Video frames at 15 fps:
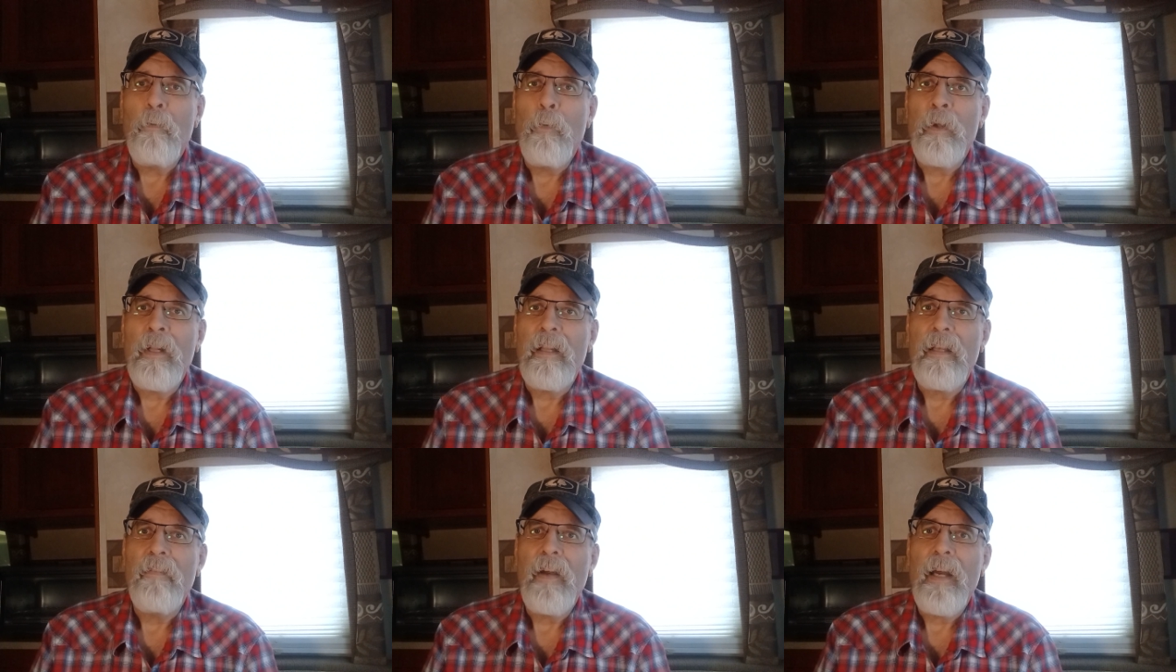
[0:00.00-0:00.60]
one a
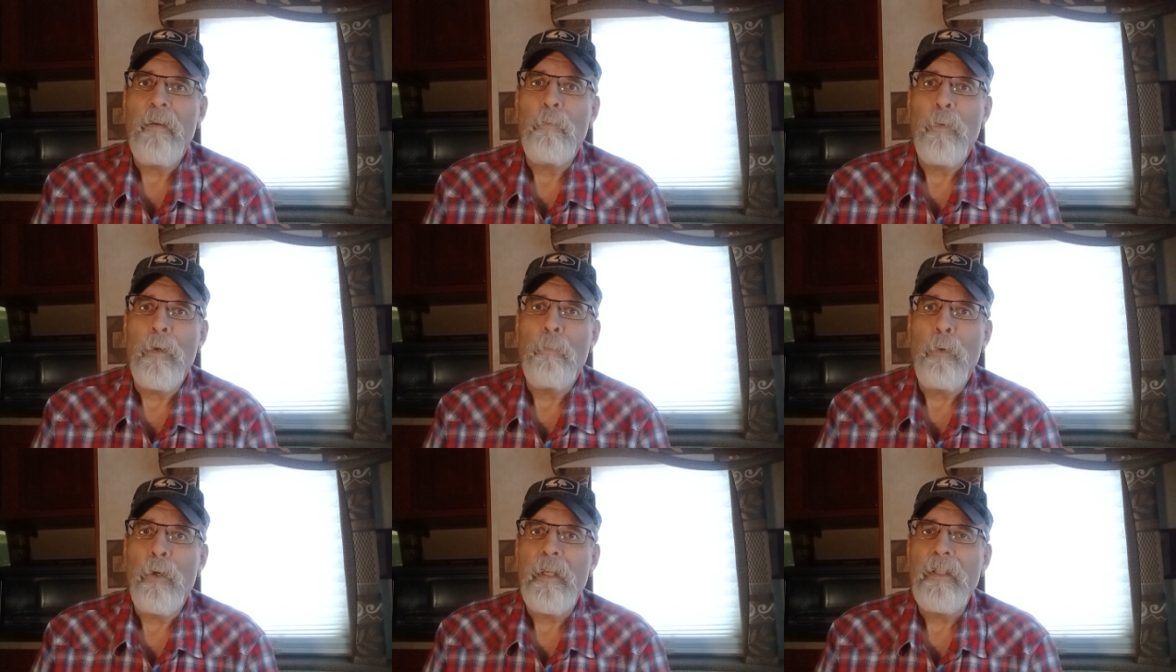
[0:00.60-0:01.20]
Levite, one a
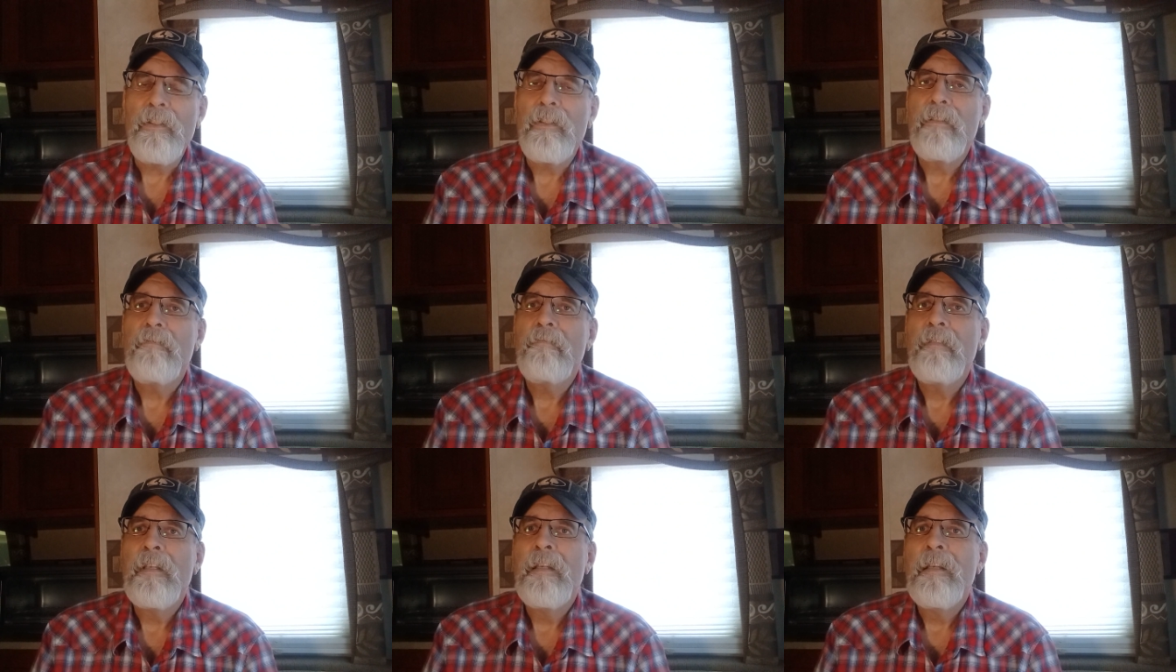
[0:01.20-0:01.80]
priest.
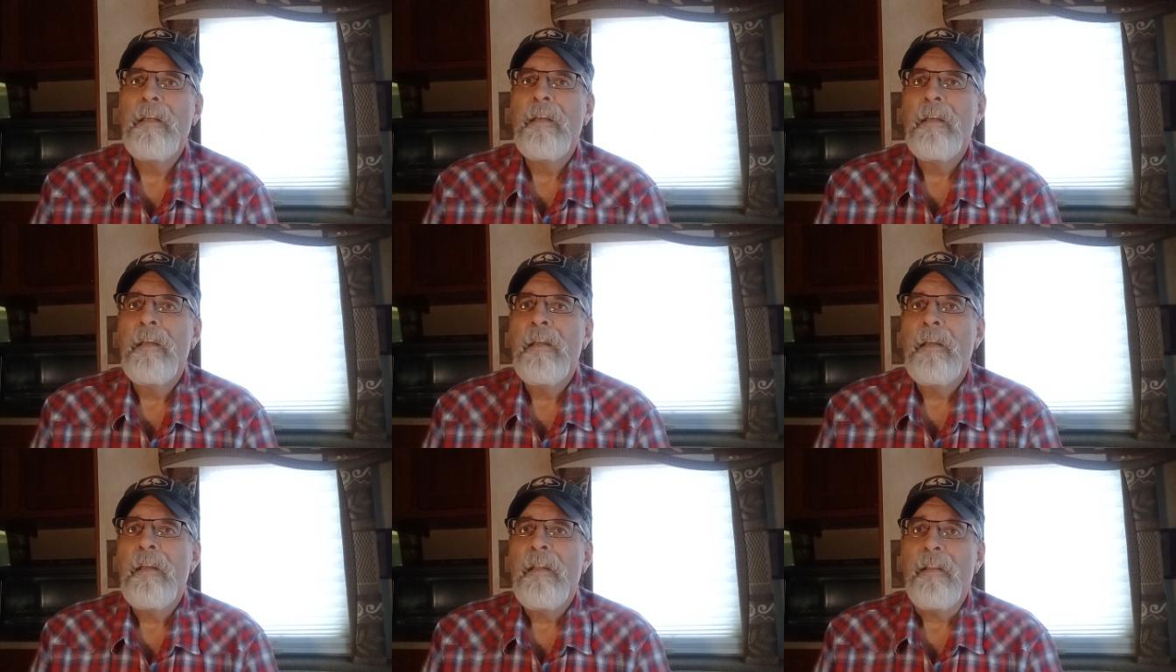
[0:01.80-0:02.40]

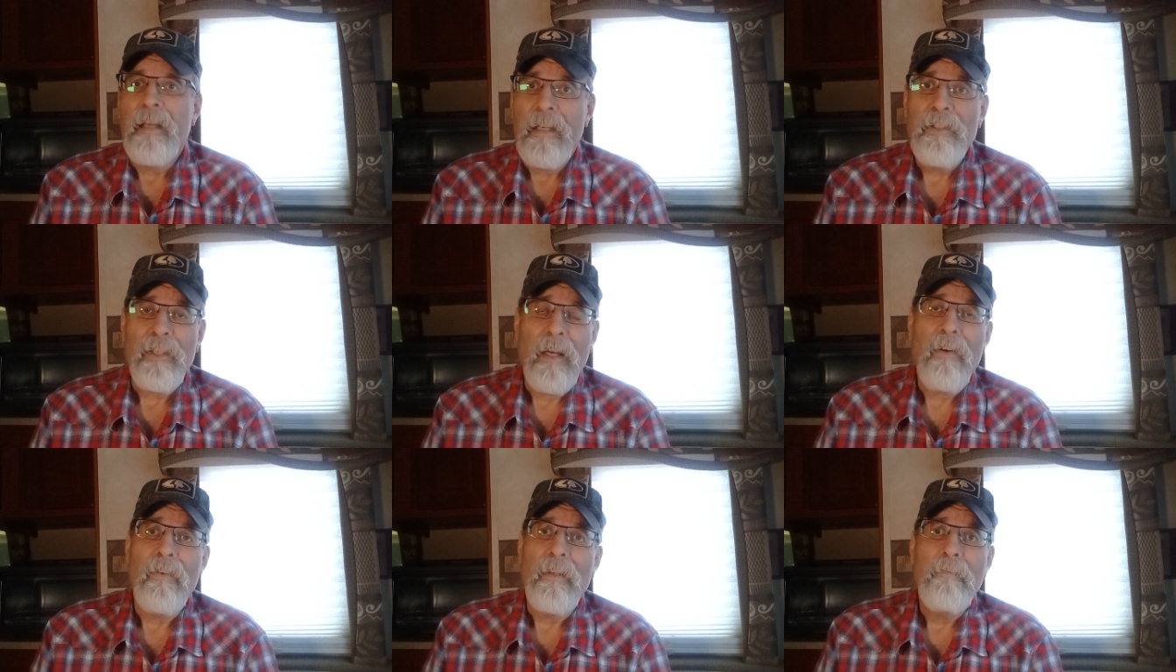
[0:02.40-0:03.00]
They
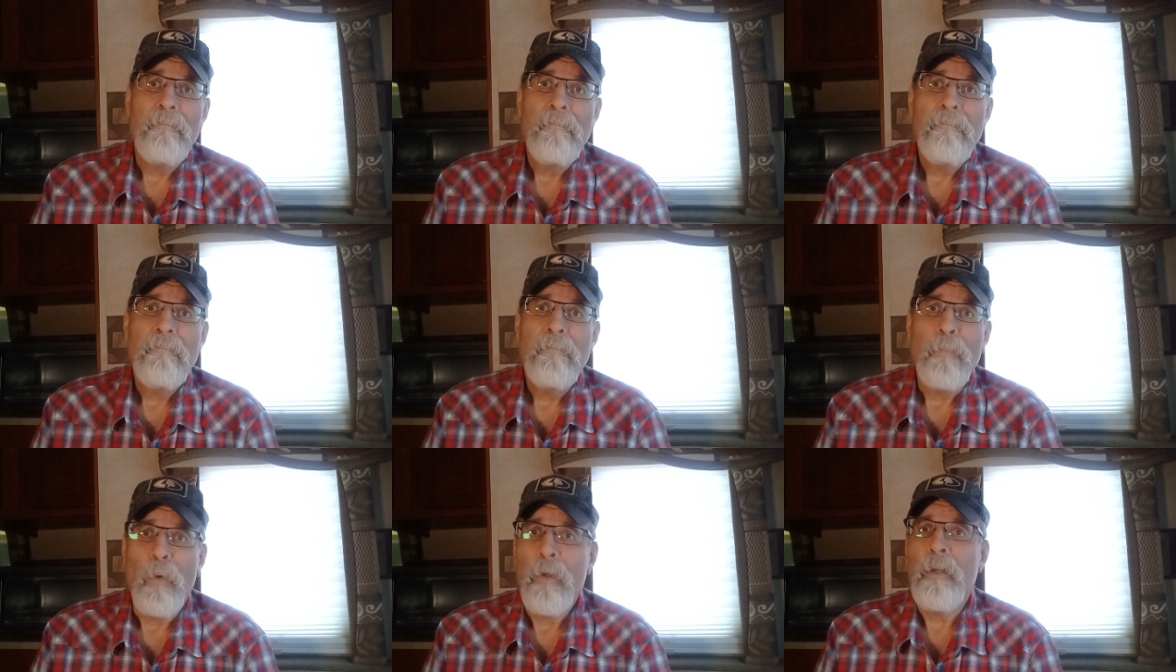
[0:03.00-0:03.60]
saw him.
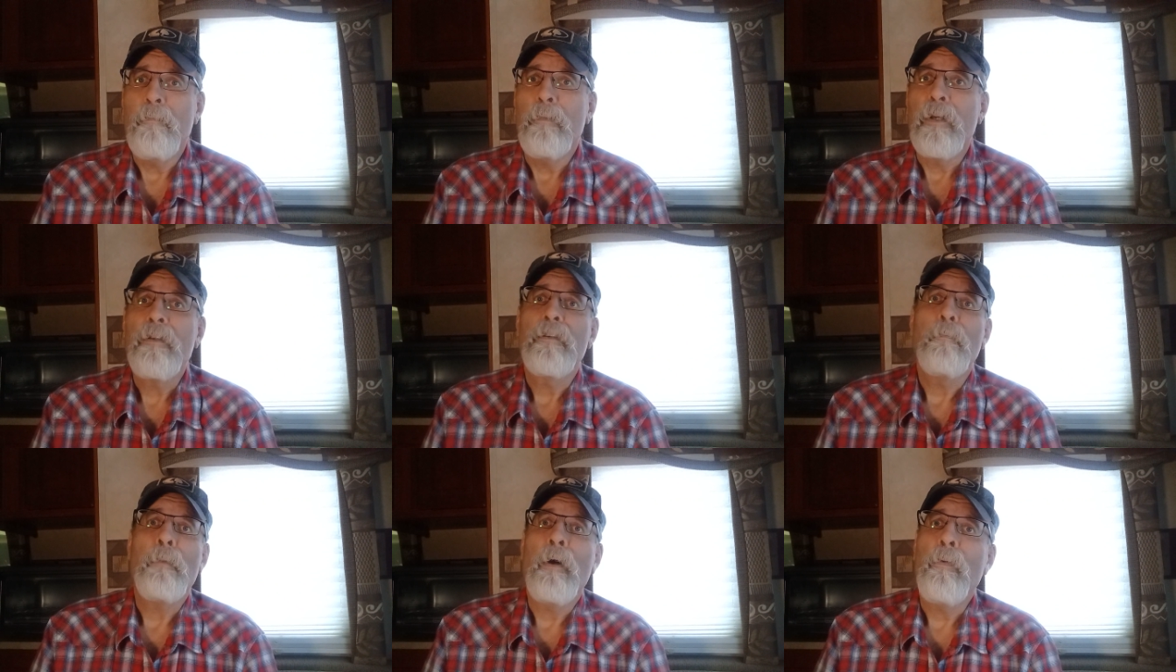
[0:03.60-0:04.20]
One of them
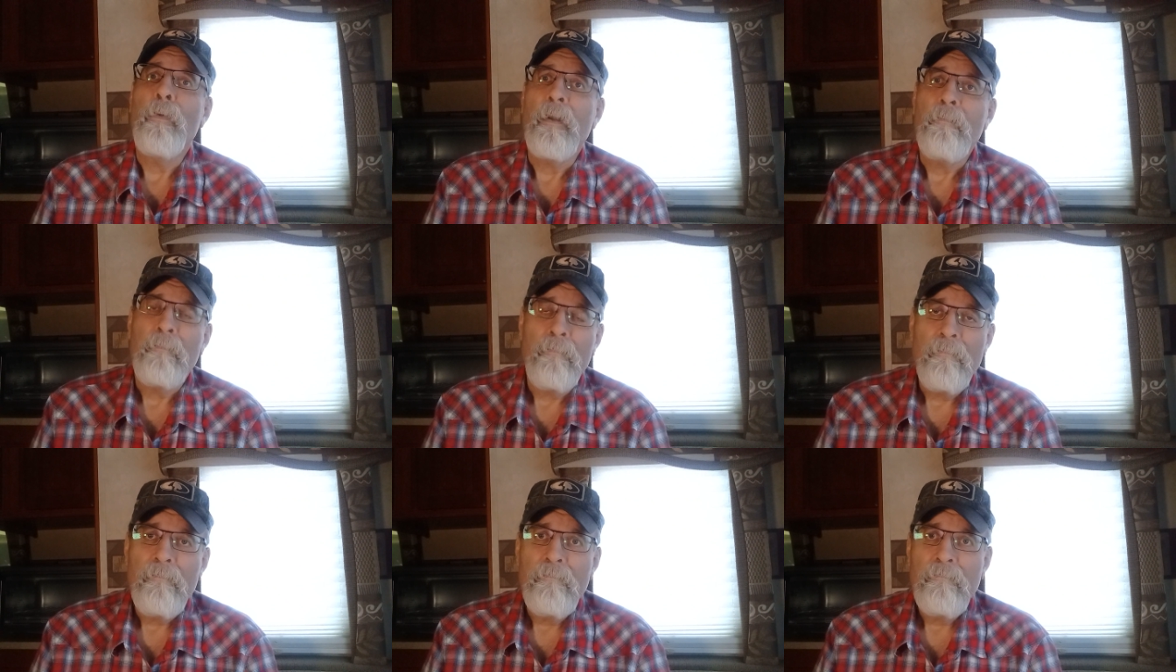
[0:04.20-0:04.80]
looked upon him.
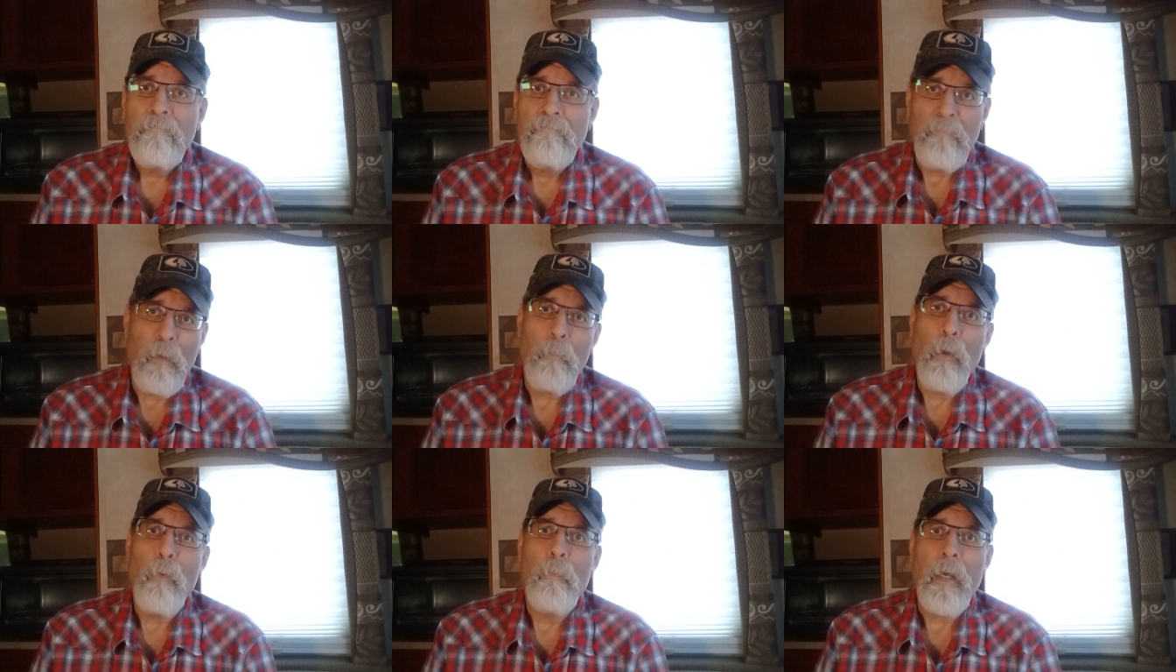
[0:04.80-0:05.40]
They
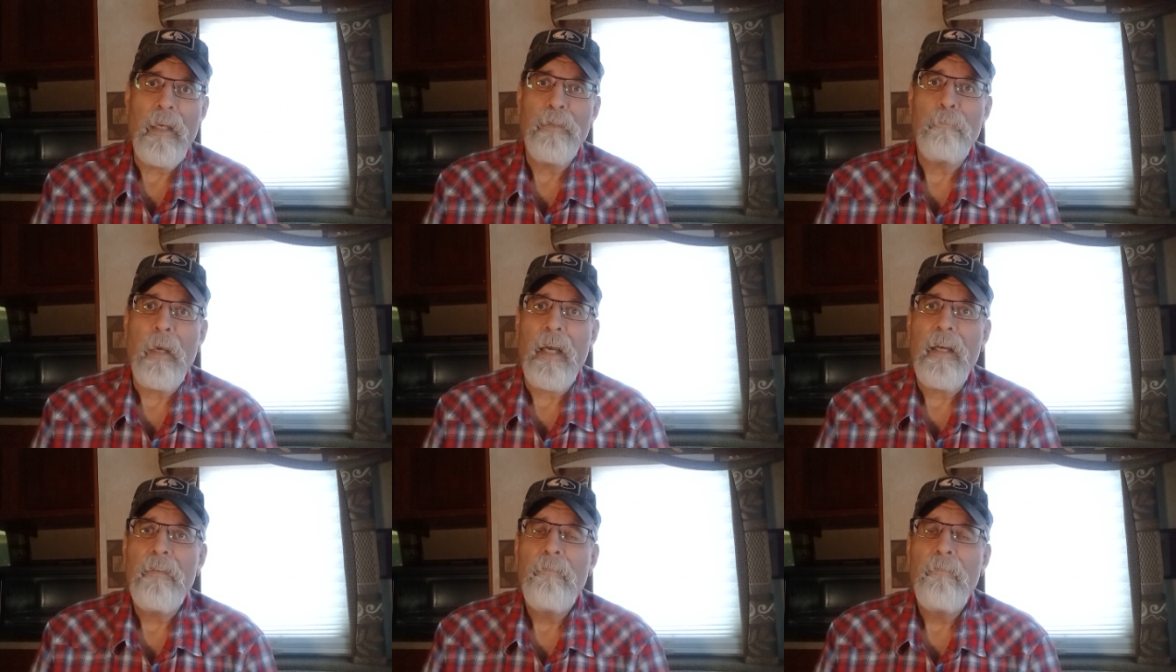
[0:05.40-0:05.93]
both passed by.